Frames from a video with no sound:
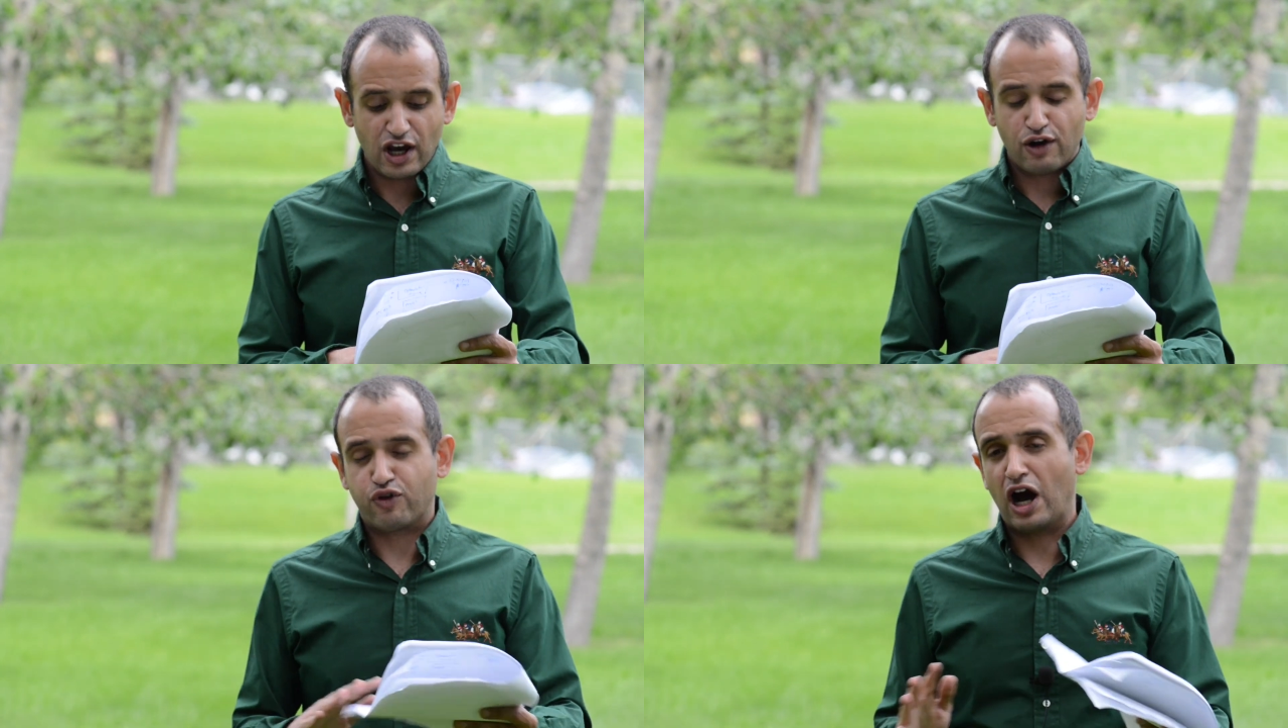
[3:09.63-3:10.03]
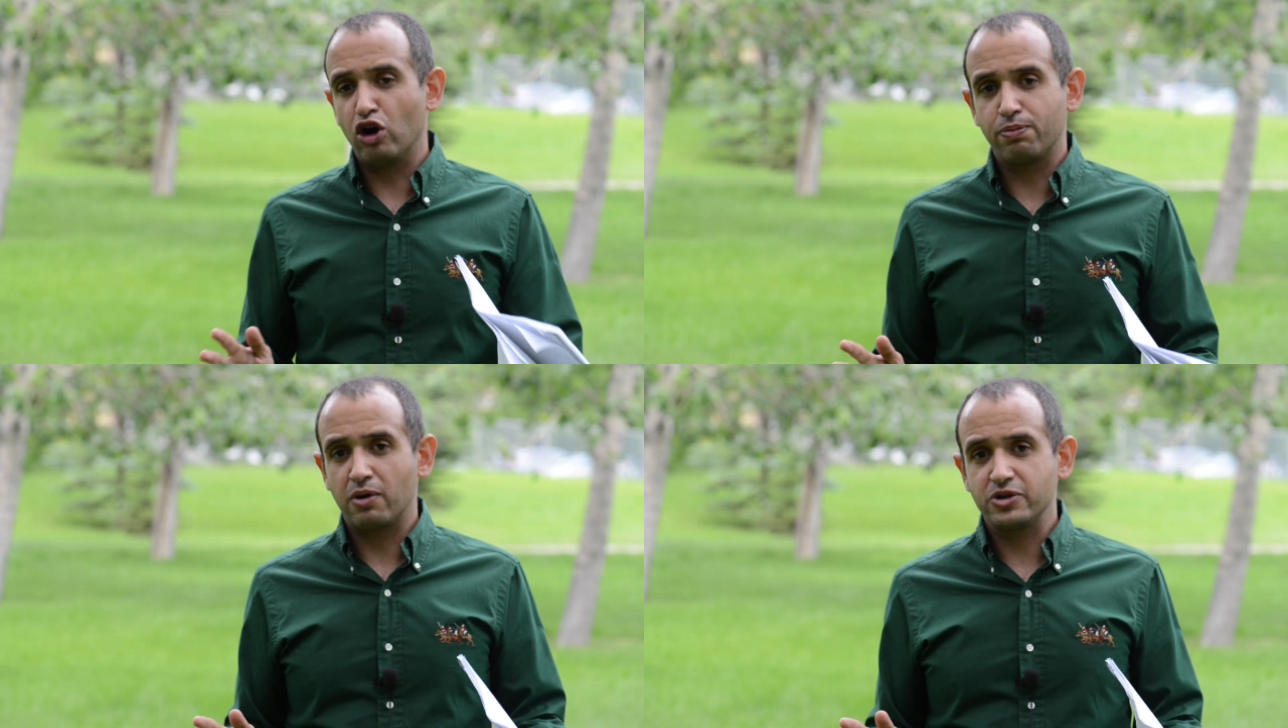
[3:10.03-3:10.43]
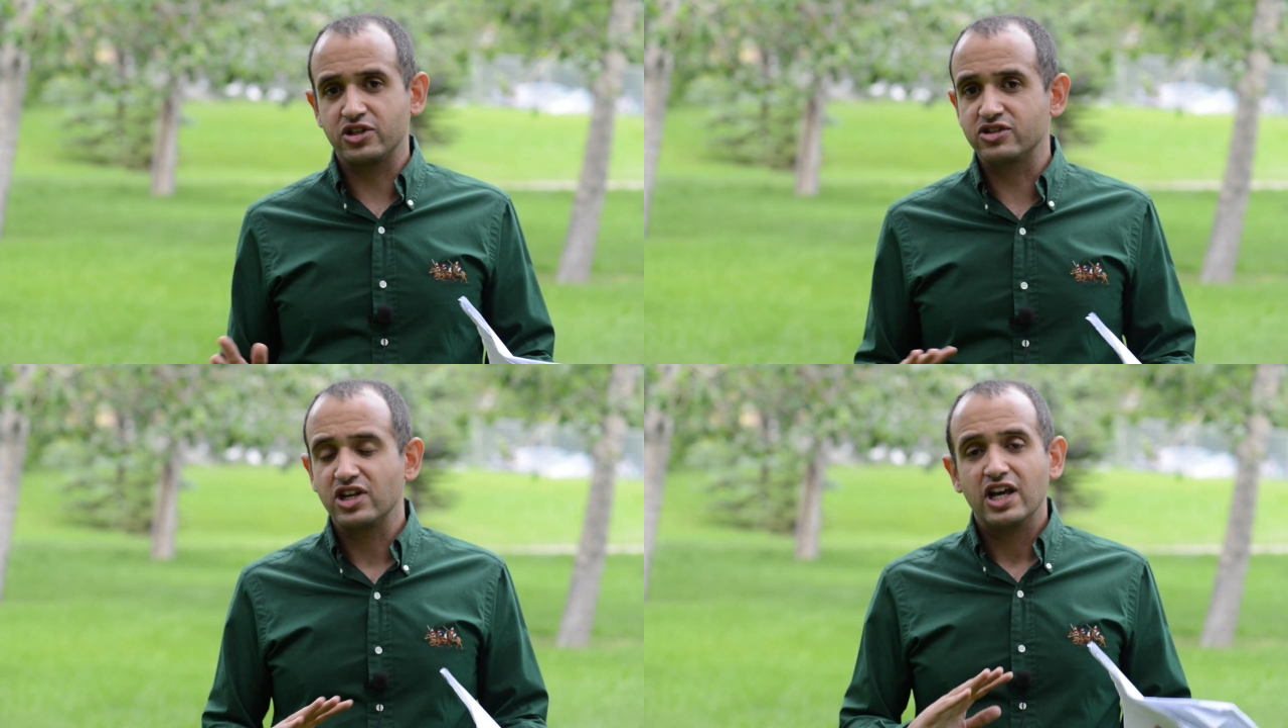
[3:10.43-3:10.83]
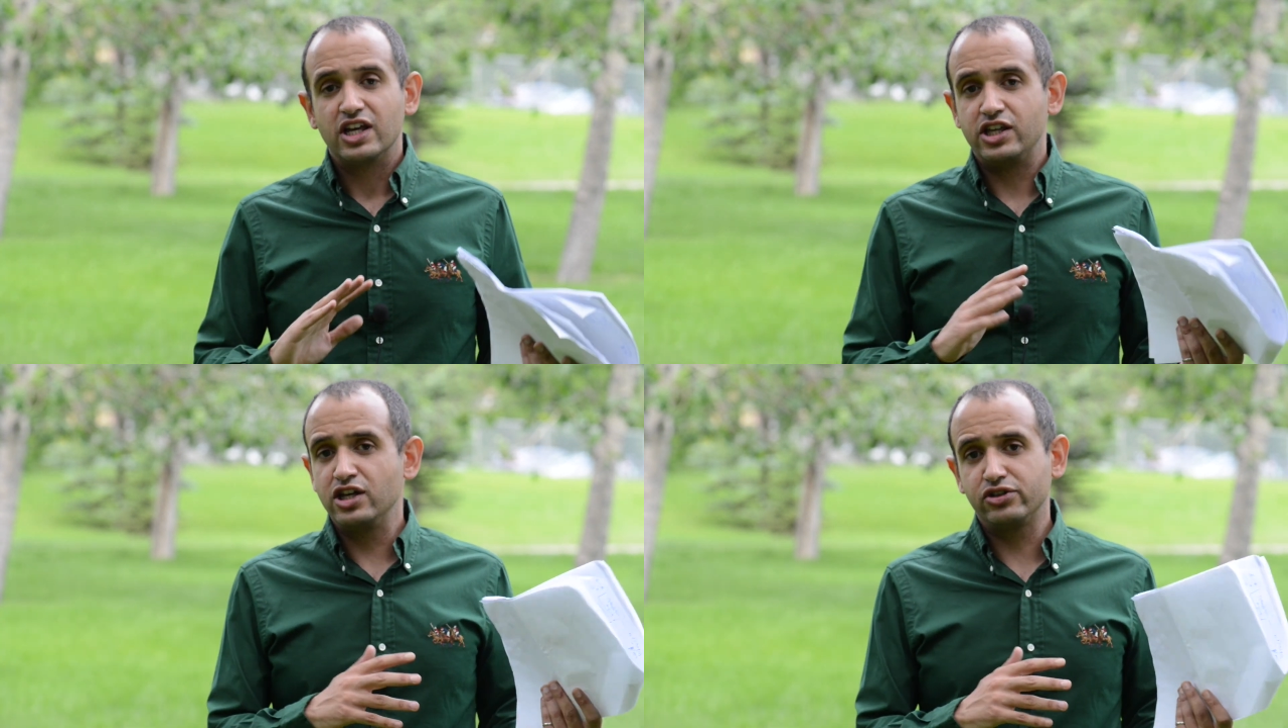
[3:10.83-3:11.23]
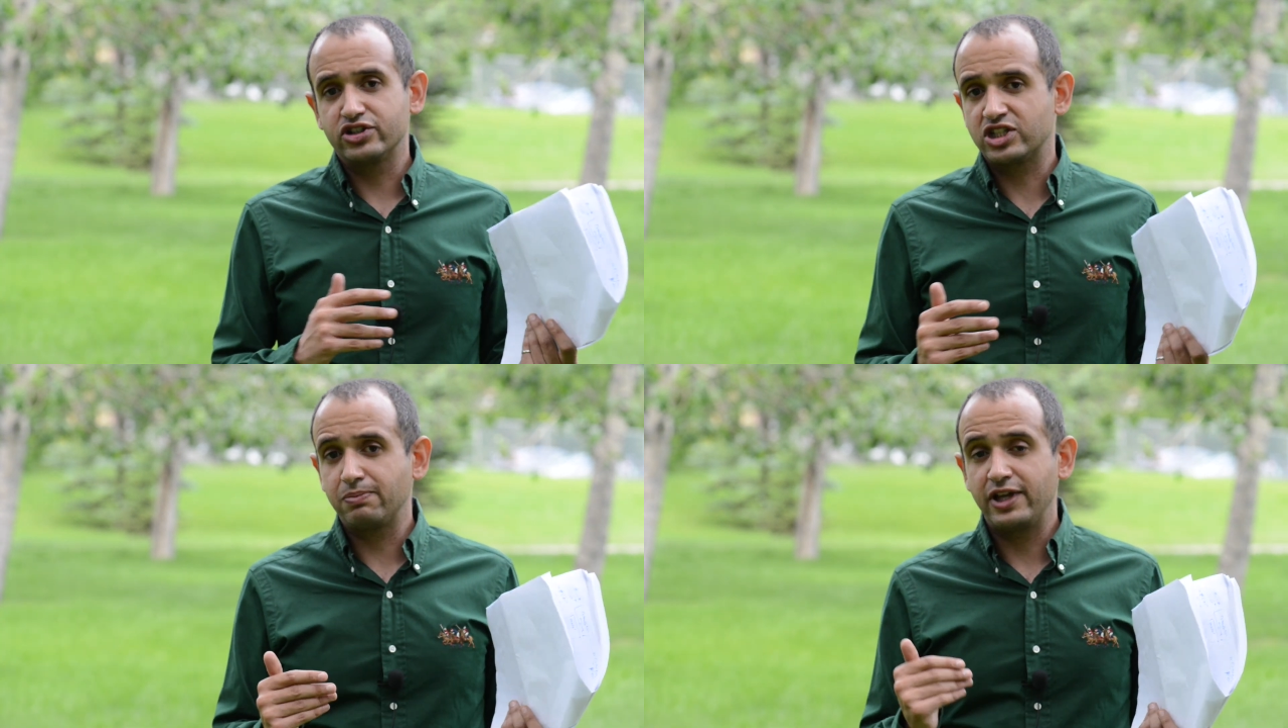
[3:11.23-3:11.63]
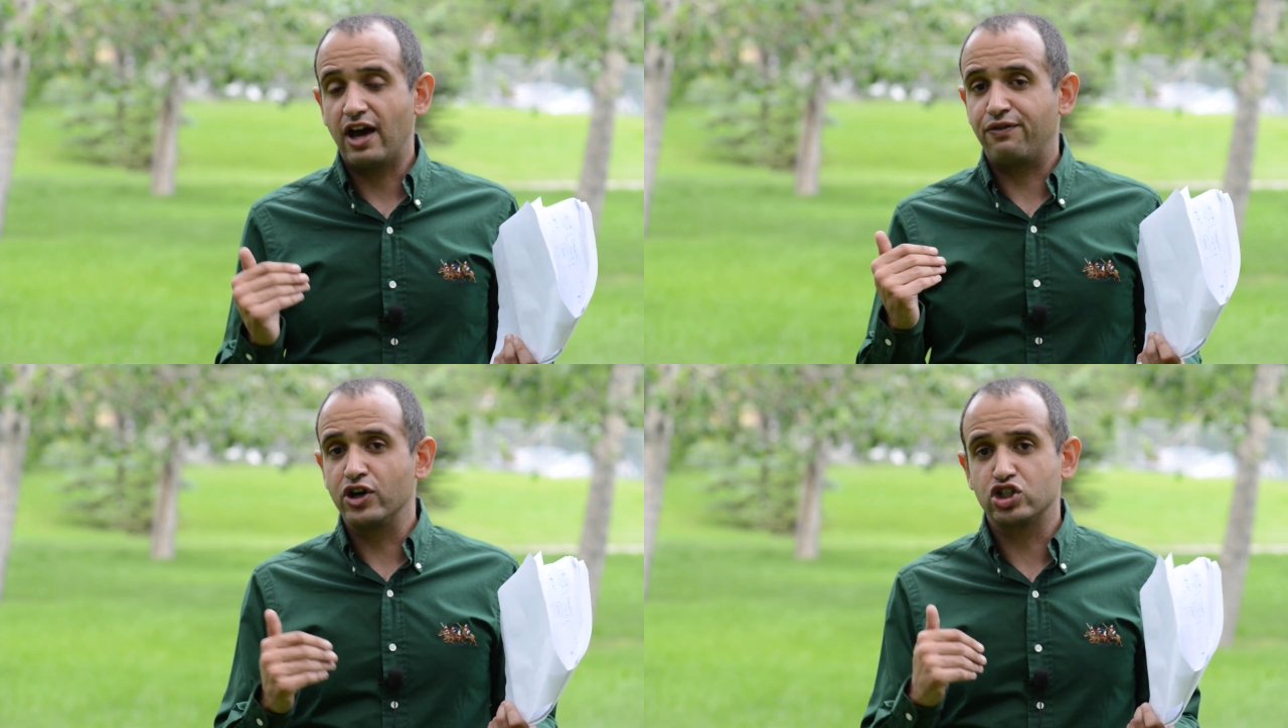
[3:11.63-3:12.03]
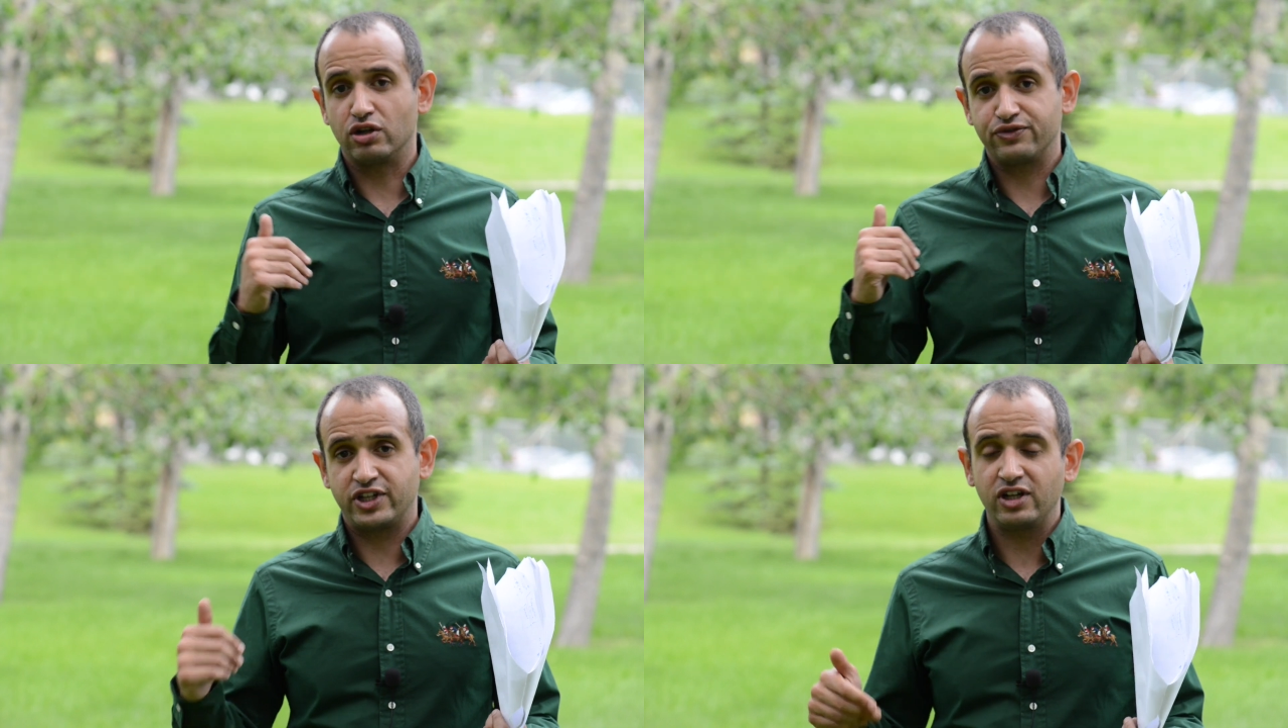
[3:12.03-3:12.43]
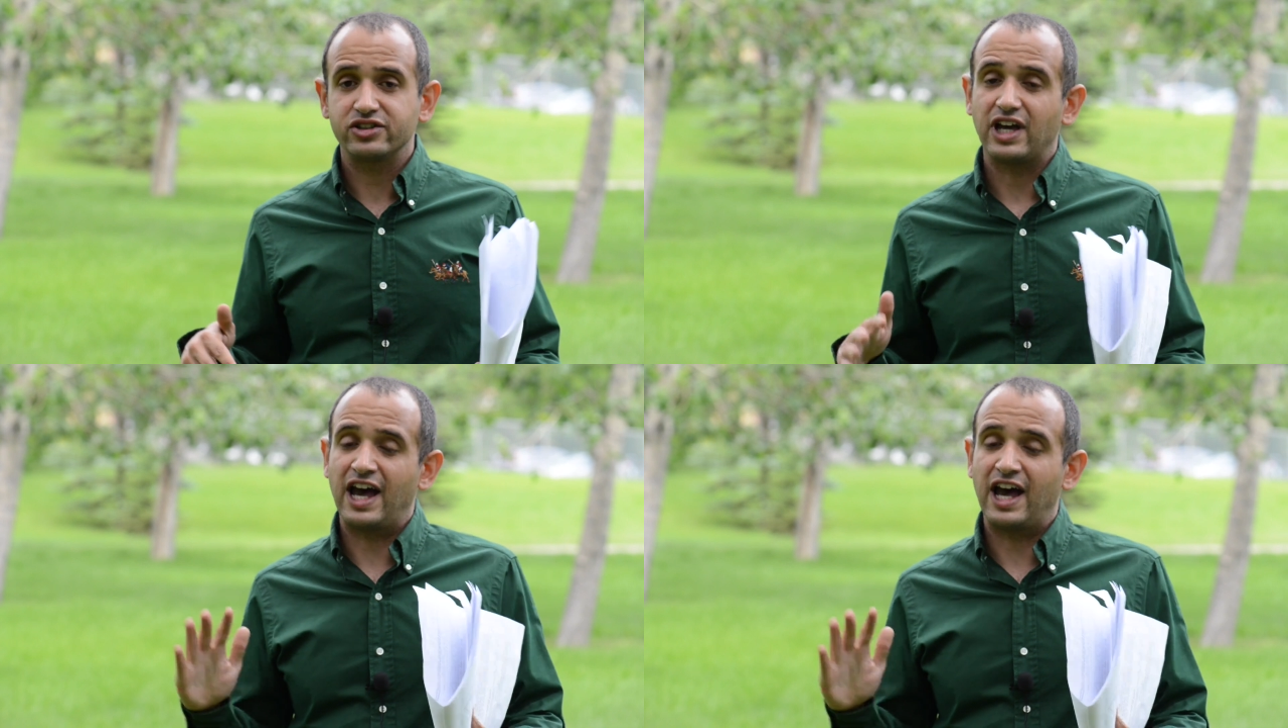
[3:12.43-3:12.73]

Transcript: For our purposes, yield is simply a function of tilt,